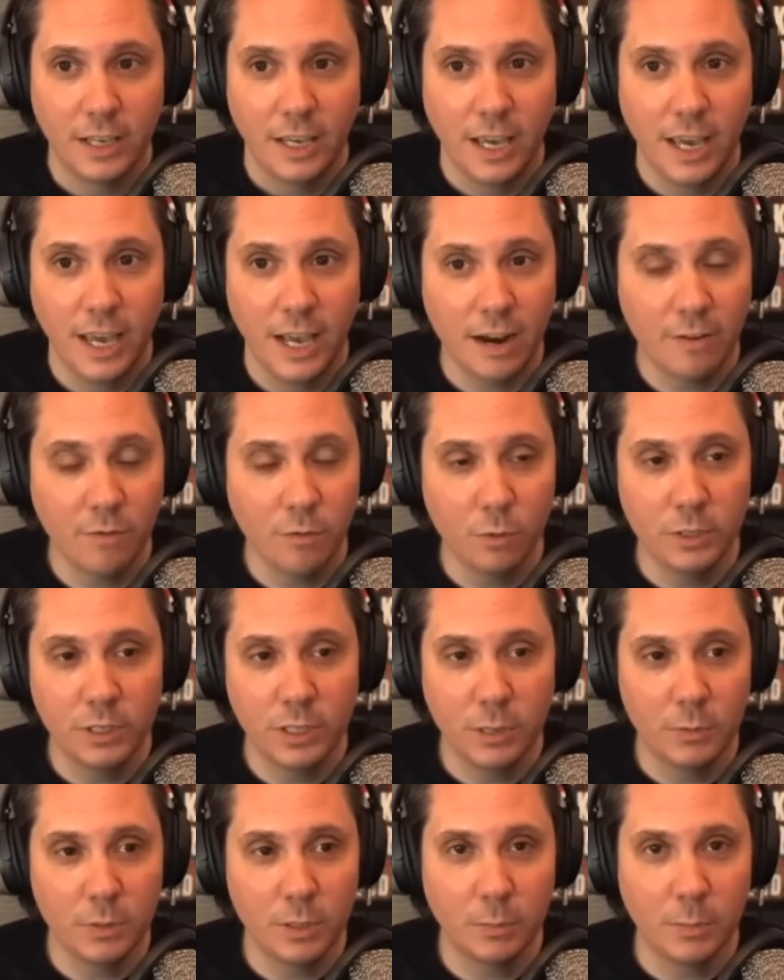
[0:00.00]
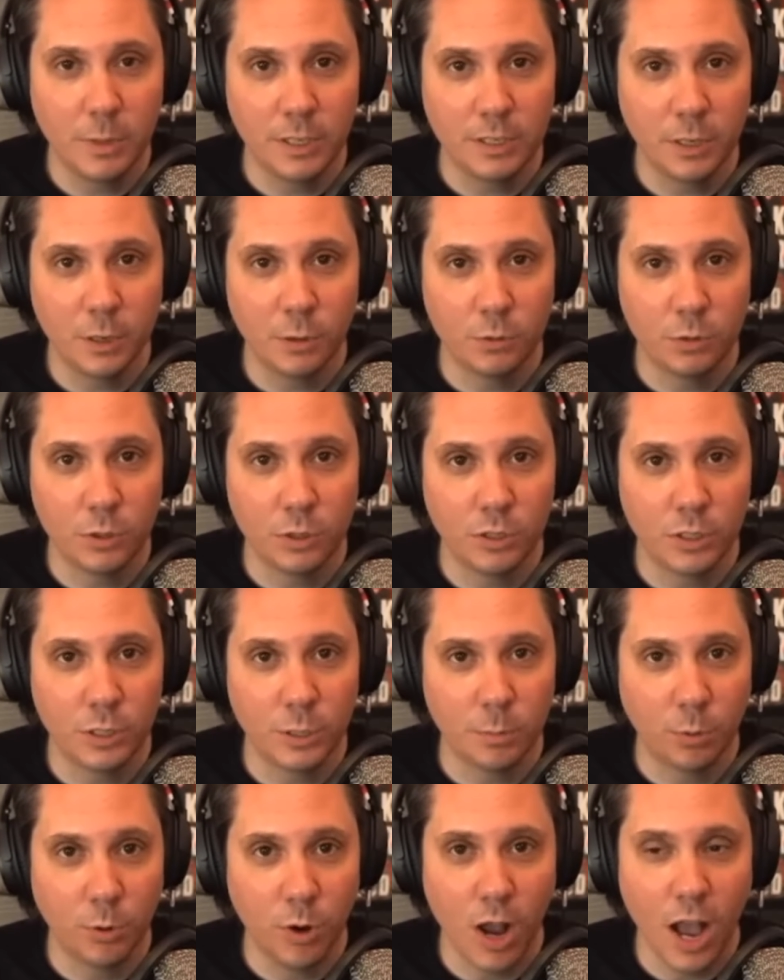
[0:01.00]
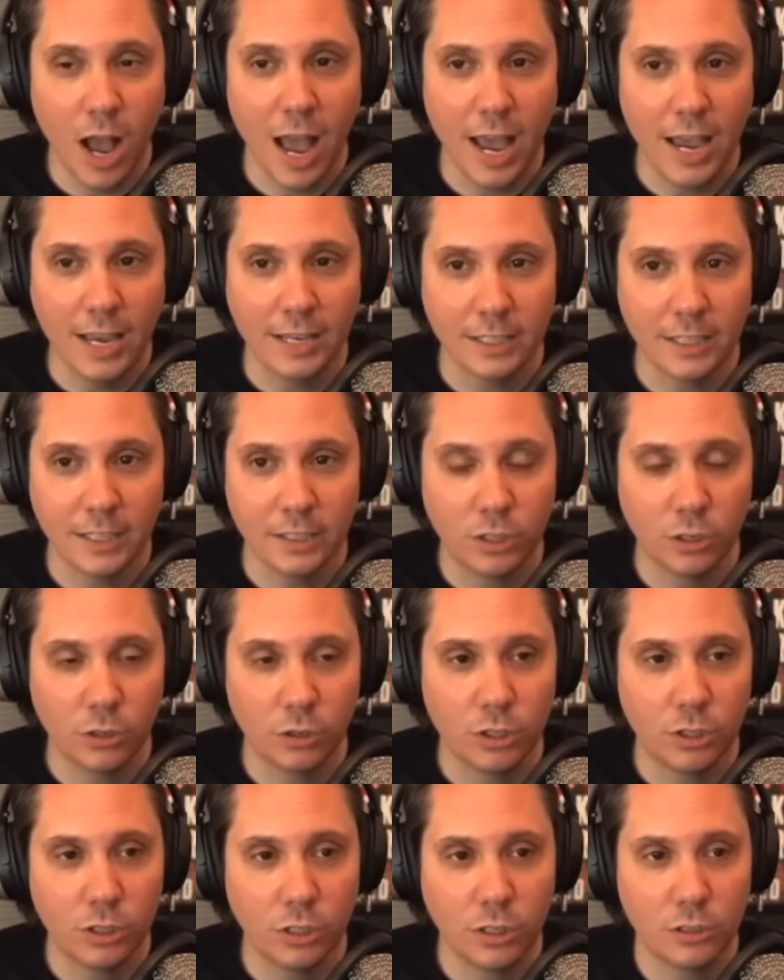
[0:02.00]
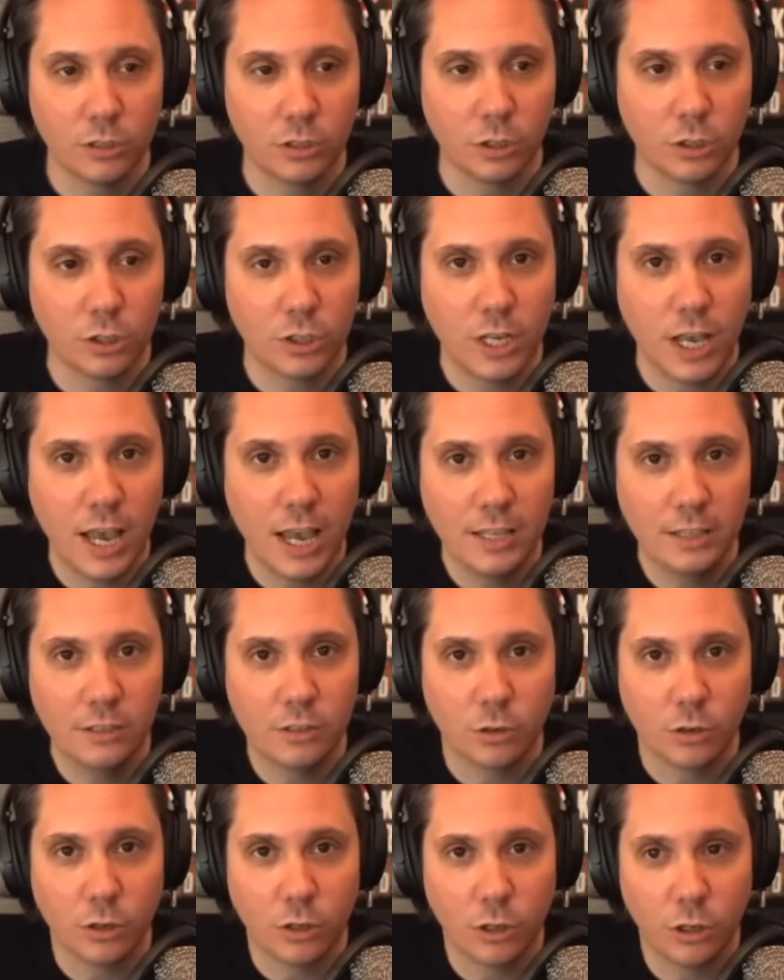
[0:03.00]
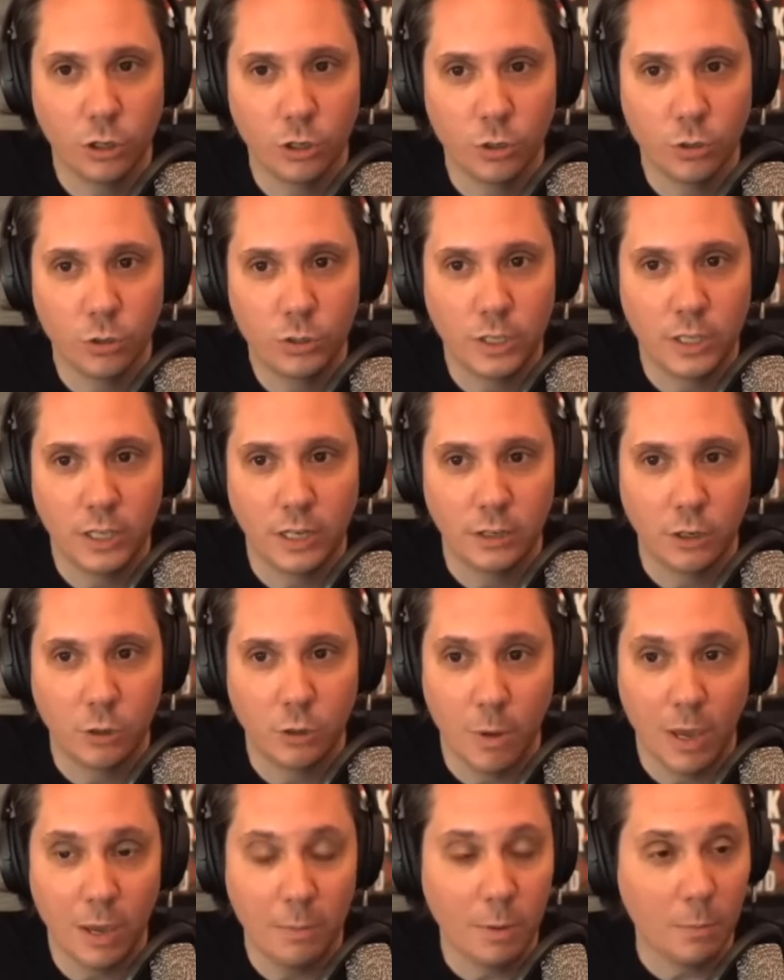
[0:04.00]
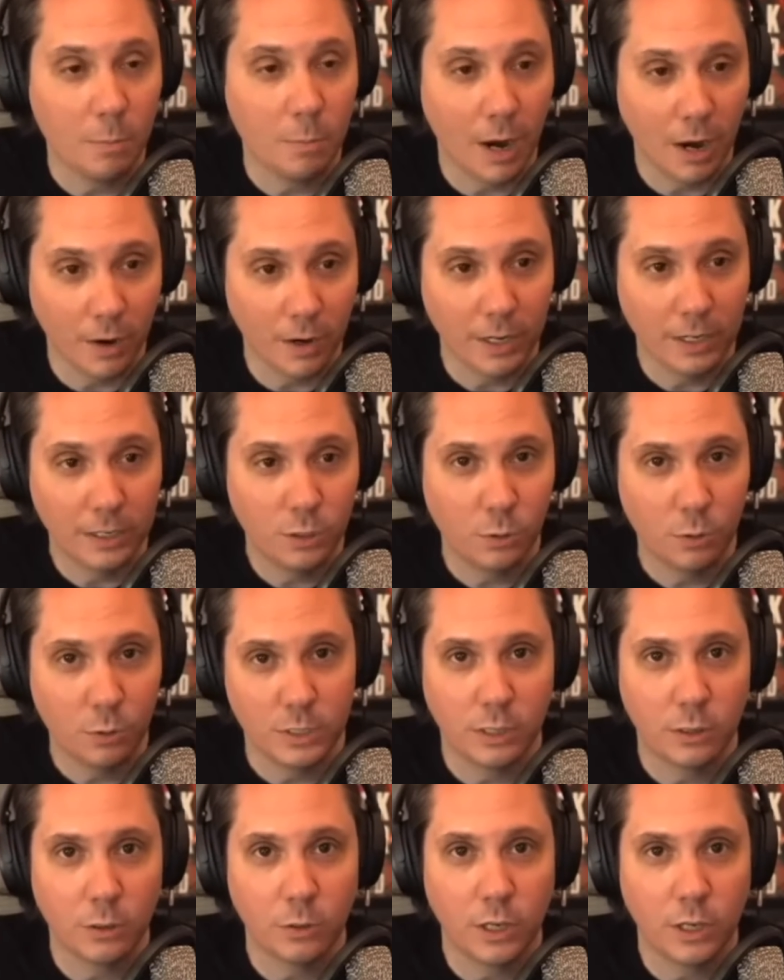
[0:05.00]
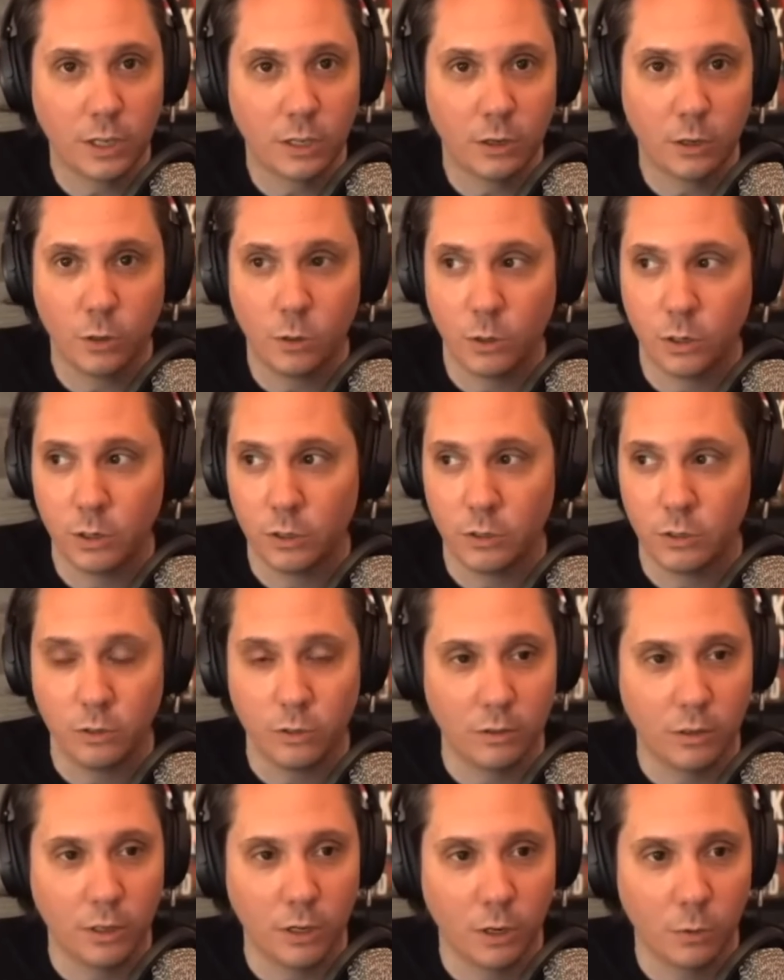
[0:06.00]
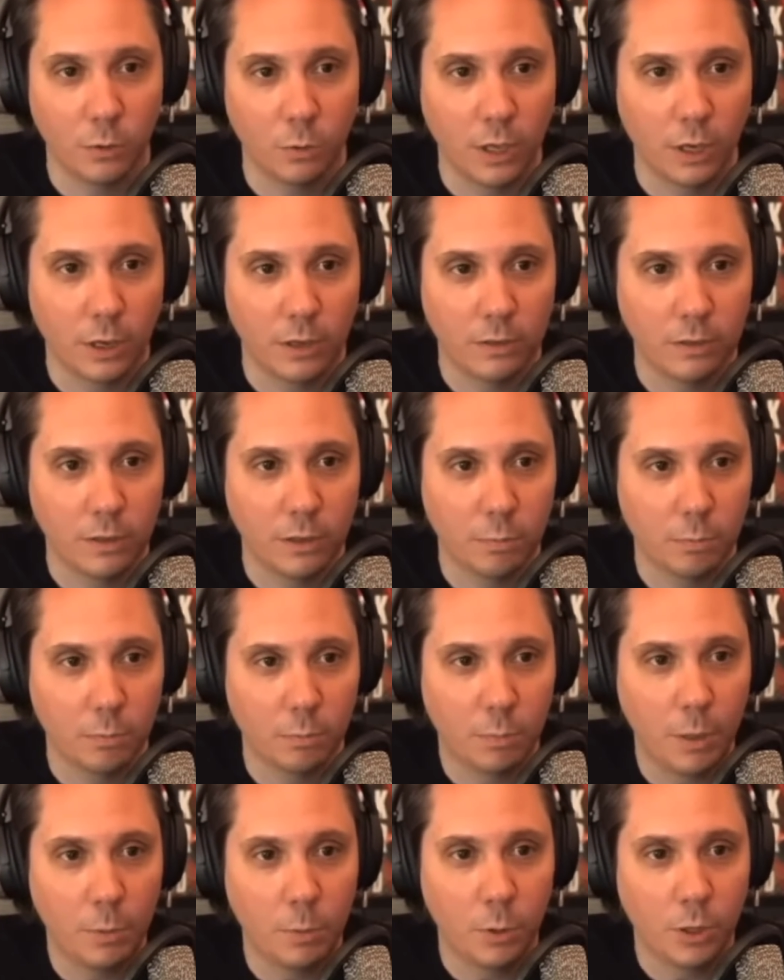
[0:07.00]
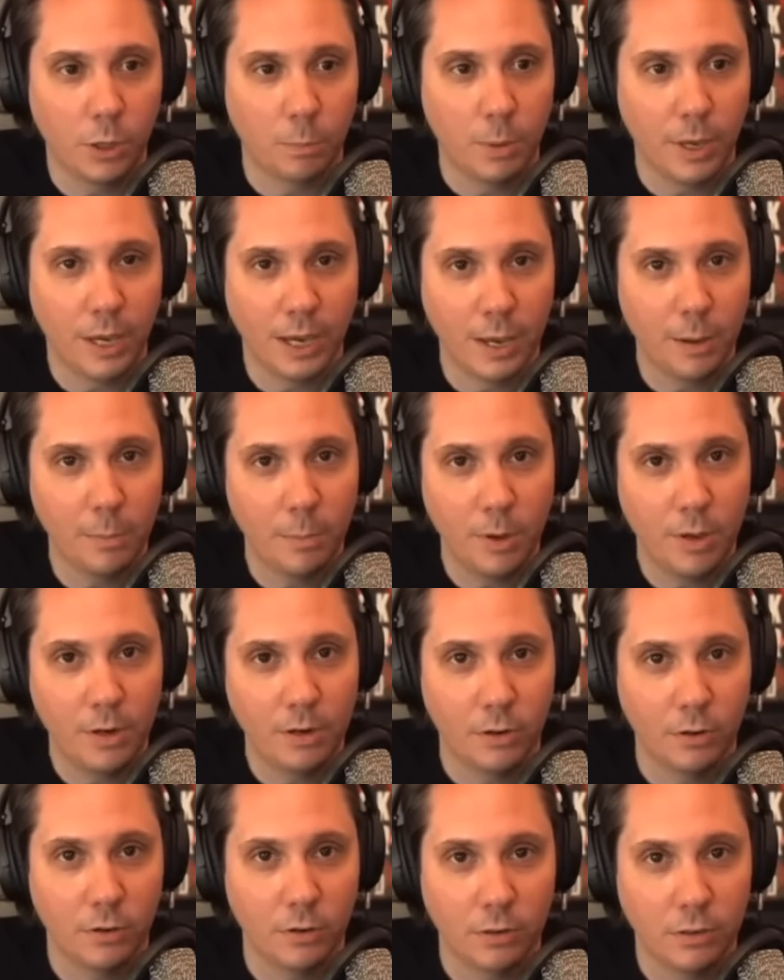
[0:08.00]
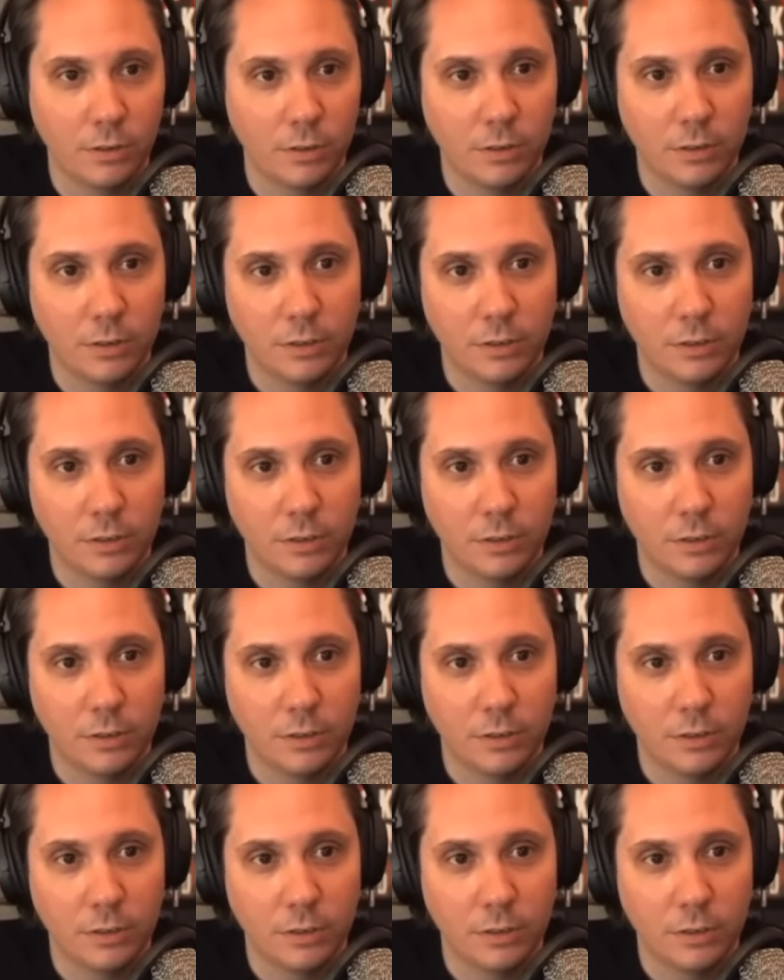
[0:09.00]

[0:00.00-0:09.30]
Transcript: and everyone seems to be so surprised is there is there signs or clues that you may be married to a serial killer or you, you know like that people could pick up on or